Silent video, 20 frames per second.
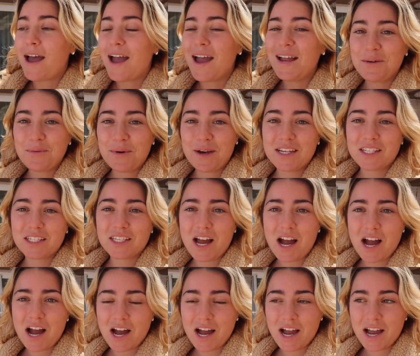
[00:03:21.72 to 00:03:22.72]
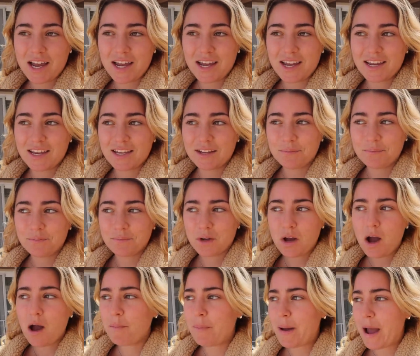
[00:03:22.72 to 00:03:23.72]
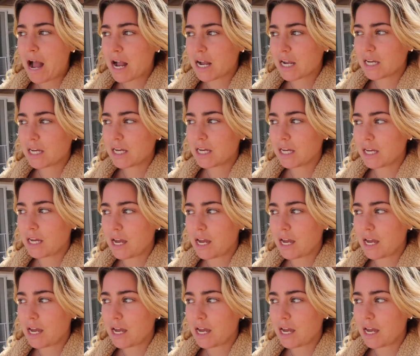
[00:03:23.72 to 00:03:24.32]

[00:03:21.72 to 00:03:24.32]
Anyways, I got back.